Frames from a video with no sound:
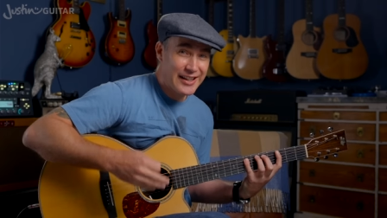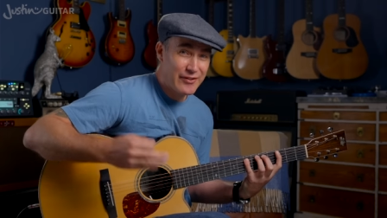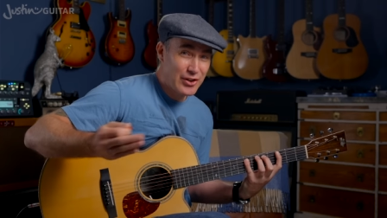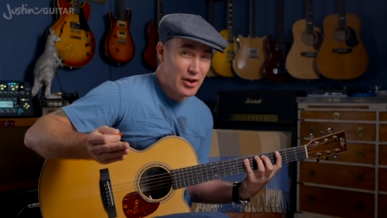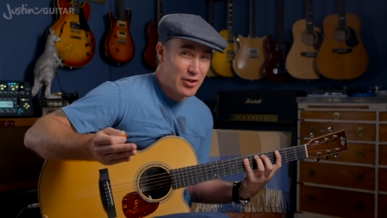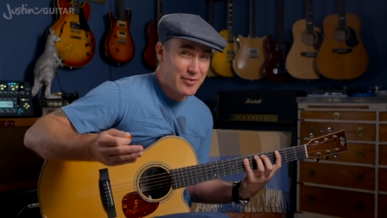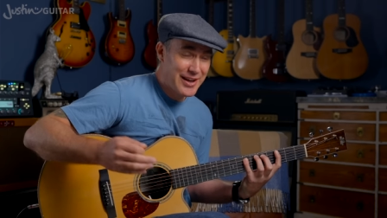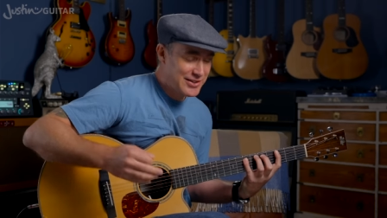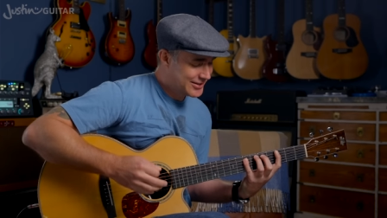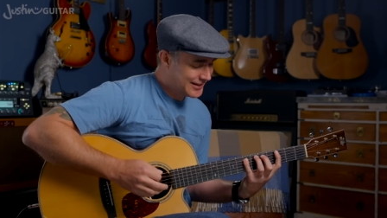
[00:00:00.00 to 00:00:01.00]
if you know the
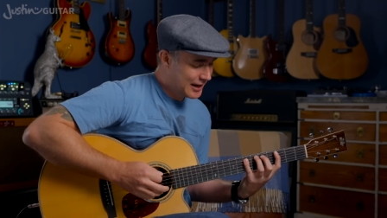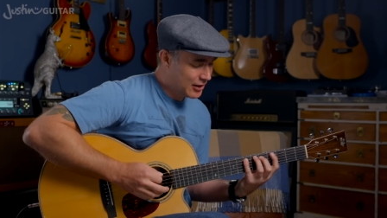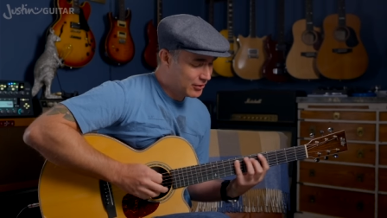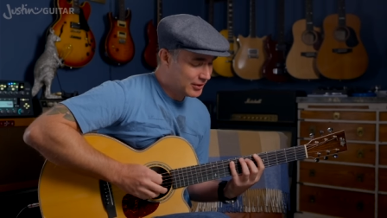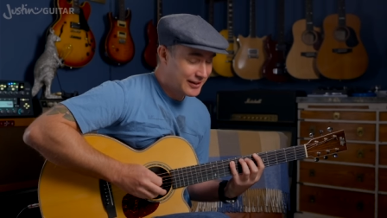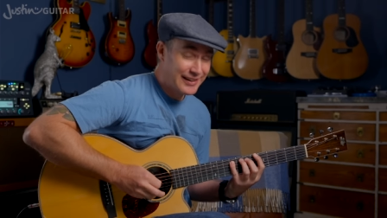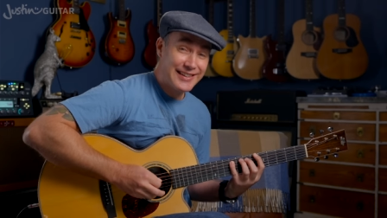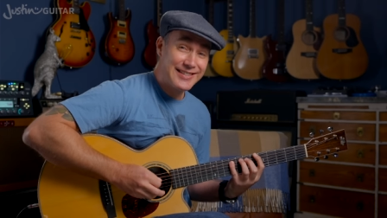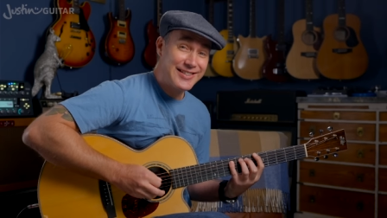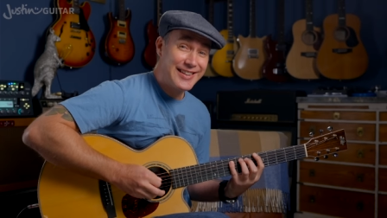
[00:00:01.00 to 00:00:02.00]
major scale,
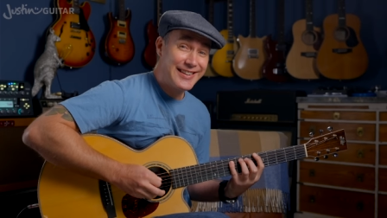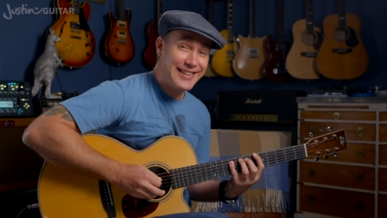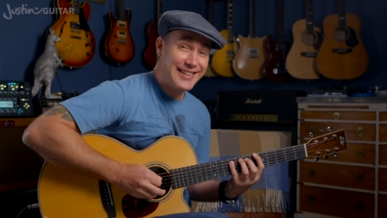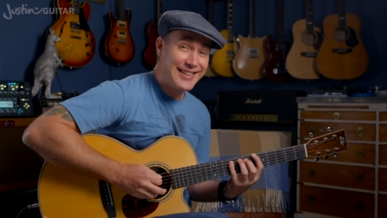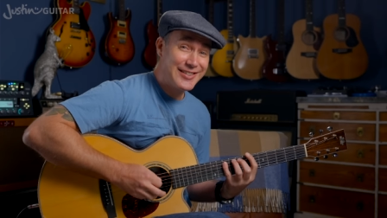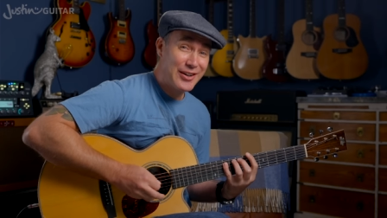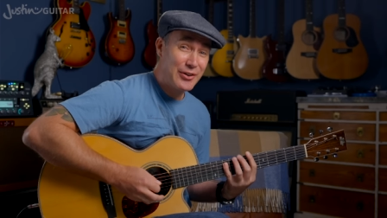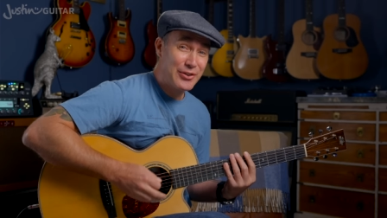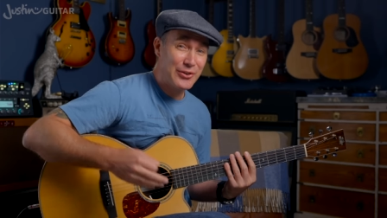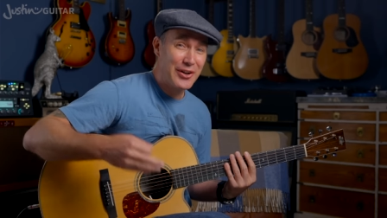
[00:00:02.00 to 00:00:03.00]
ti,
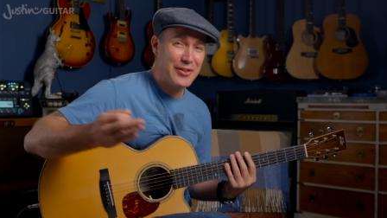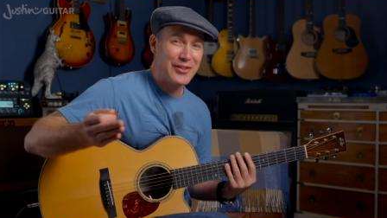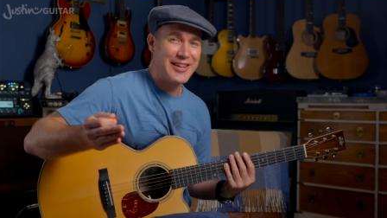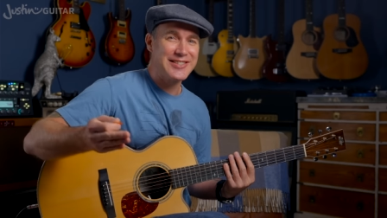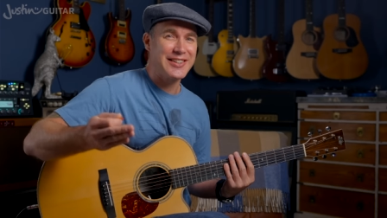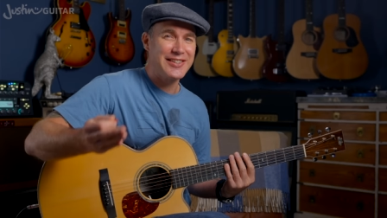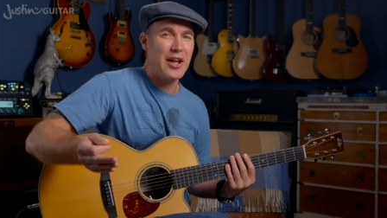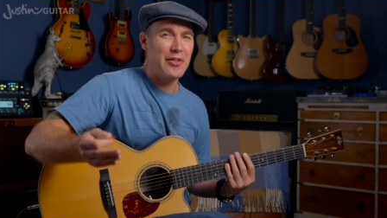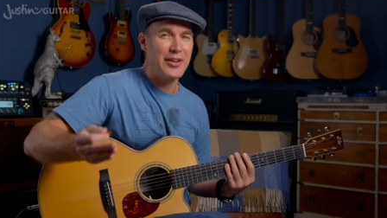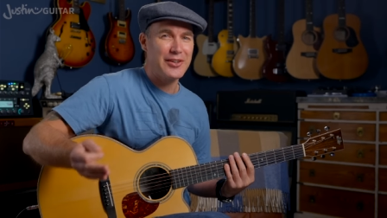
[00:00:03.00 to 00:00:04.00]
do, you'll know that there's
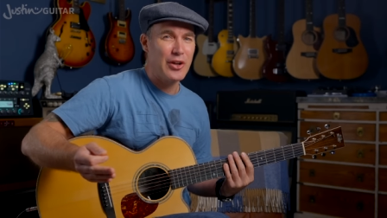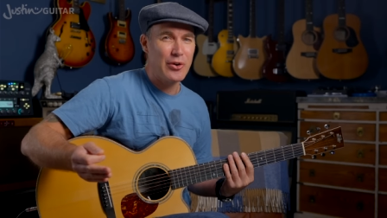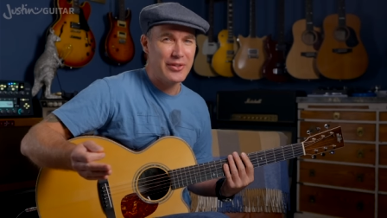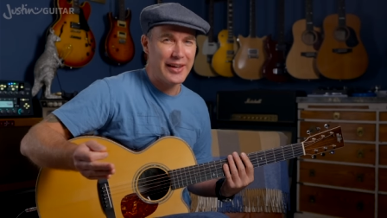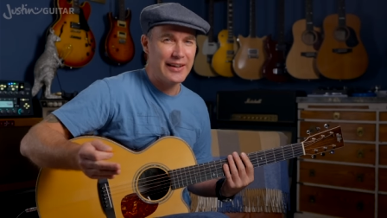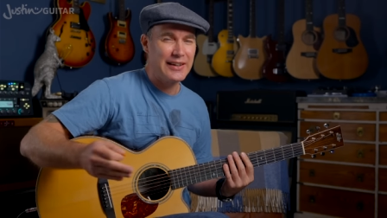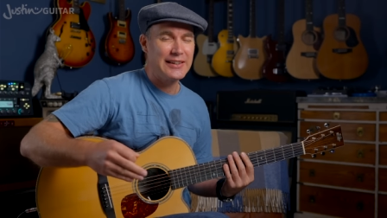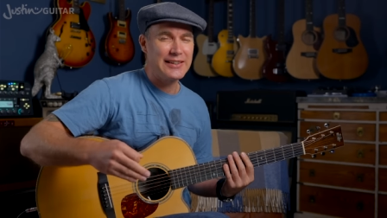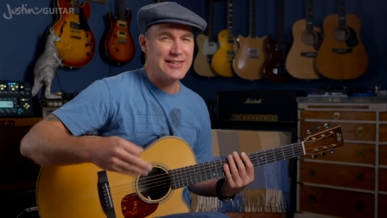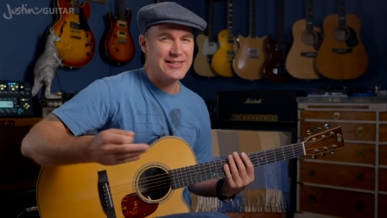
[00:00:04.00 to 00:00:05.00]
another note there.
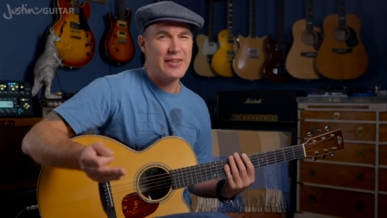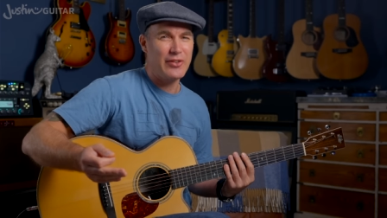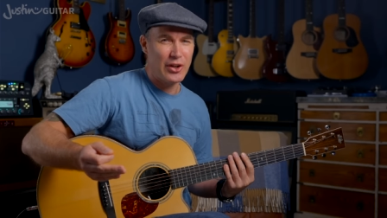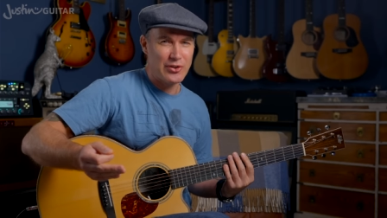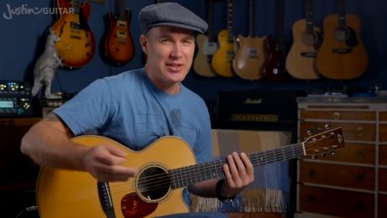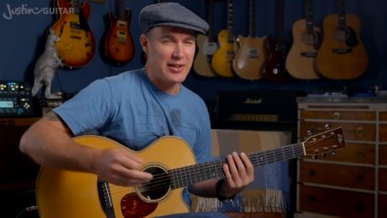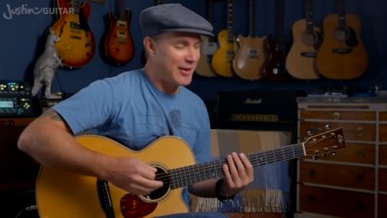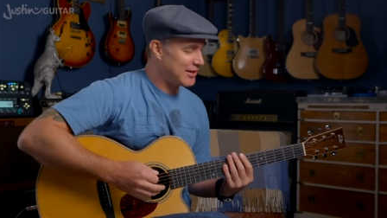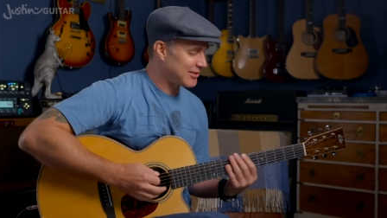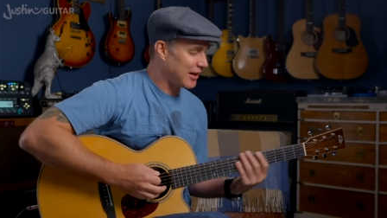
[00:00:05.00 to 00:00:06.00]
There's seven notes in the
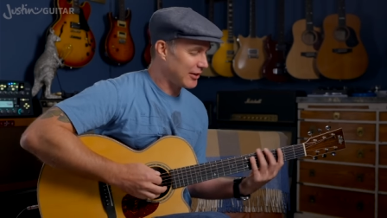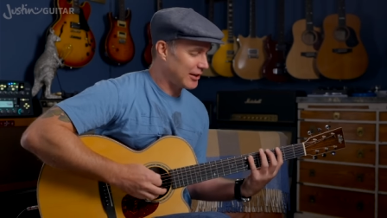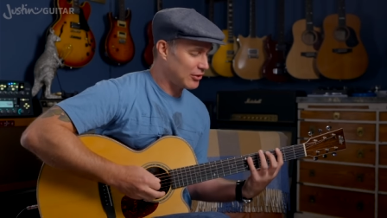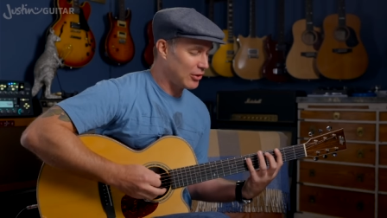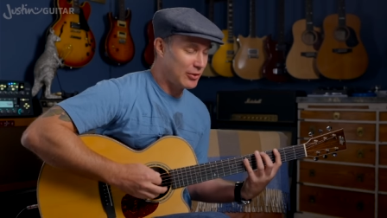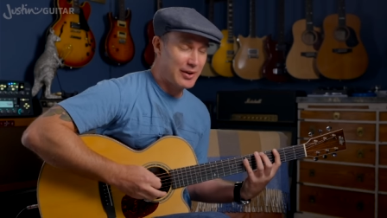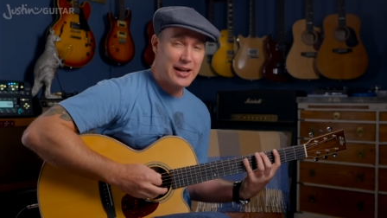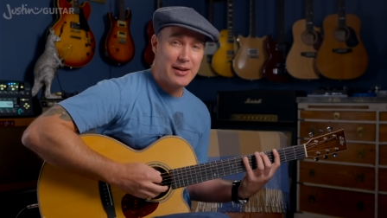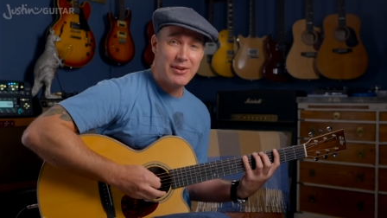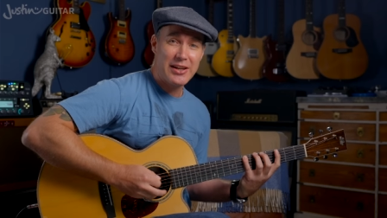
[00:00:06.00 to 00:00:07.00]
major scale. You do,
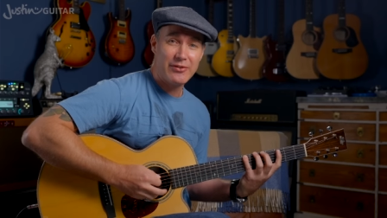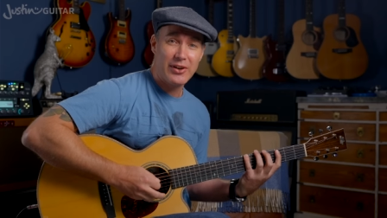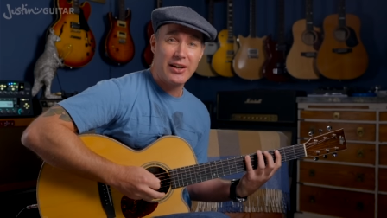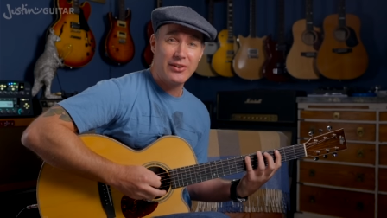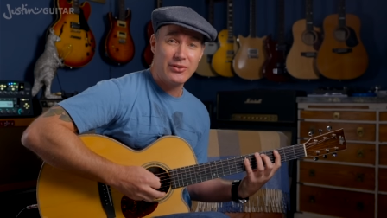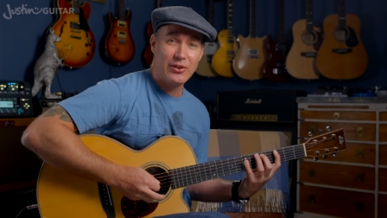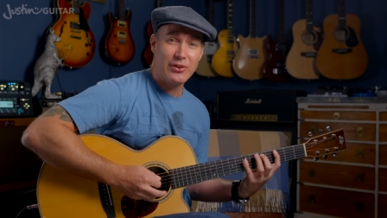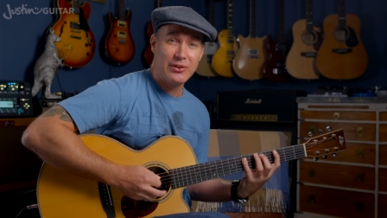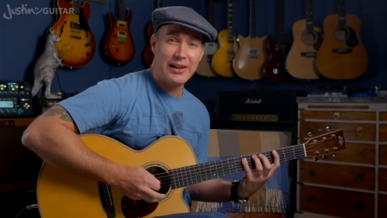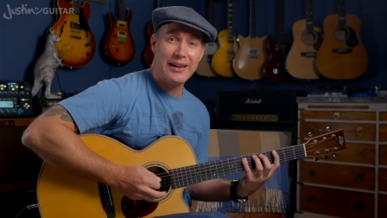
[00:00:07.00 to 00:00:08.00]
re, mi, fa,
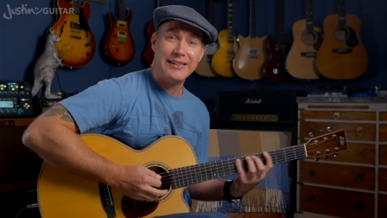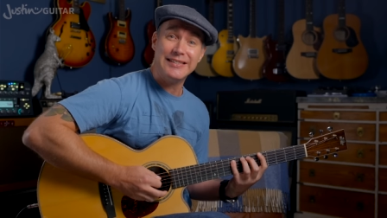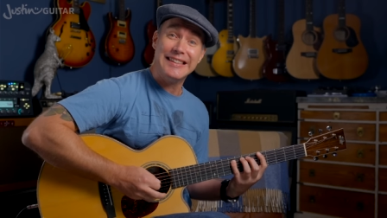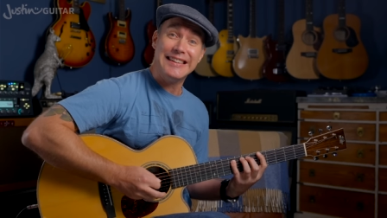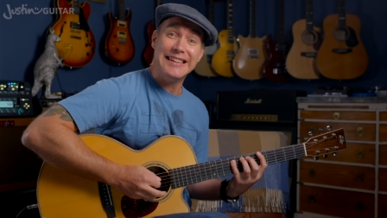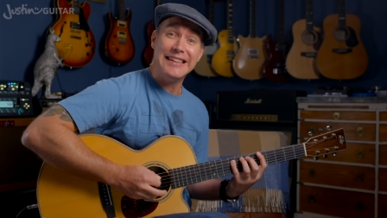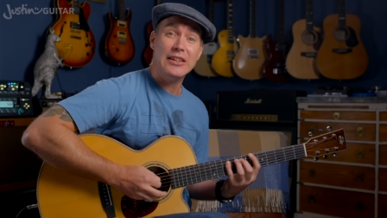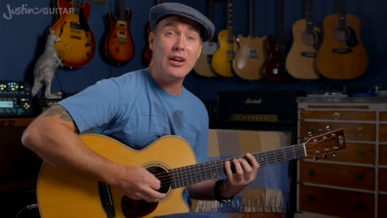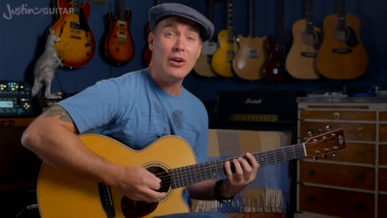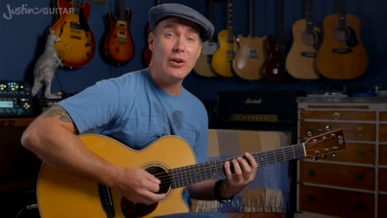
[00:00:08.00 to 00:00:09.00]
sol, la, ti,
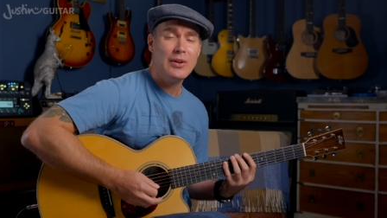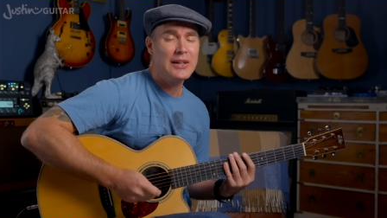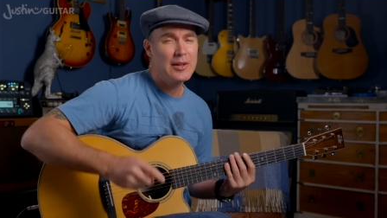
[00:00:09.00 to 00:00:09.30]
do.